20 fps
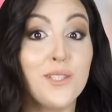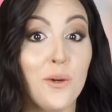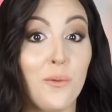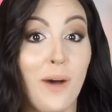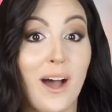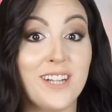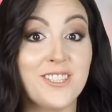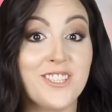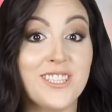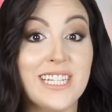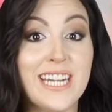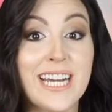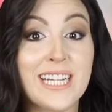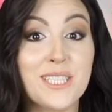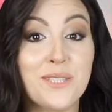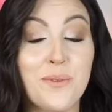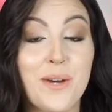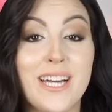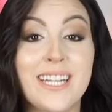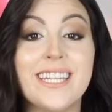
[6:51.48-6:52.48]
To watch the
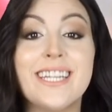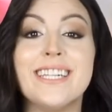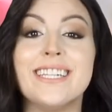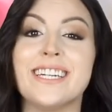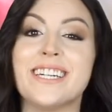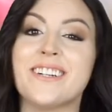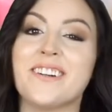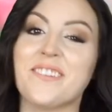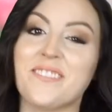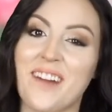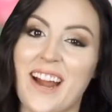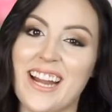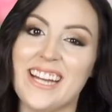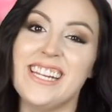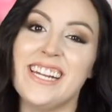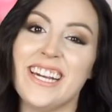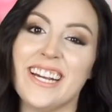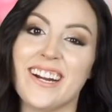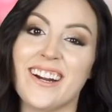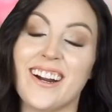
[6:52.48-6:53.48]
next one, click
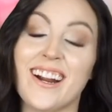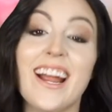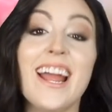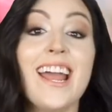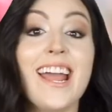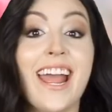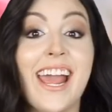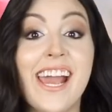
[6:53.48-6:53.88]
right here.